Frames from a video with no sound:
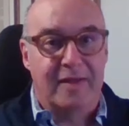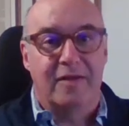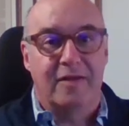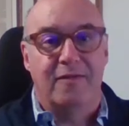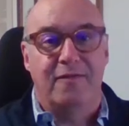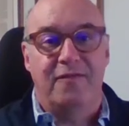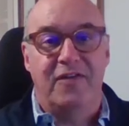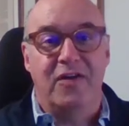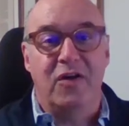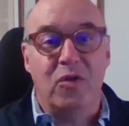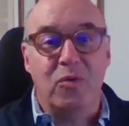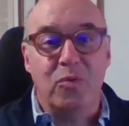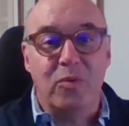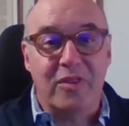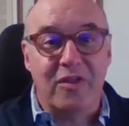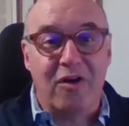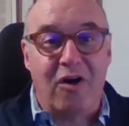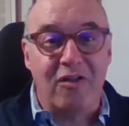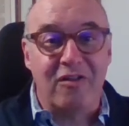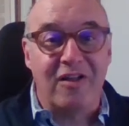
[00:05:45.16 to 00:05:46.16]
filled
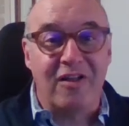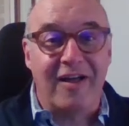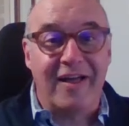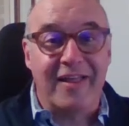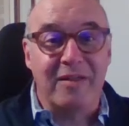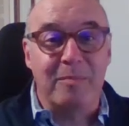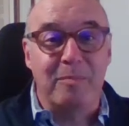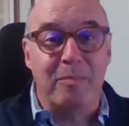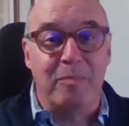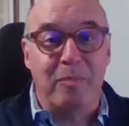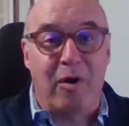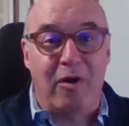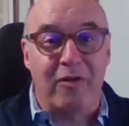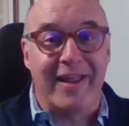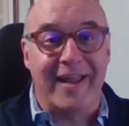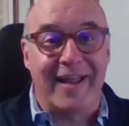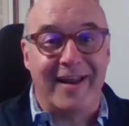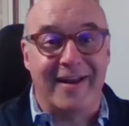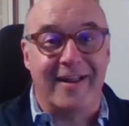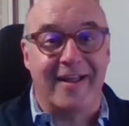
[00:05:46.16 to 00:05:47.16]
with all other
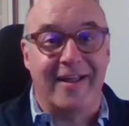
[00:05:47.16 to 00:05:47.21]
bald-headed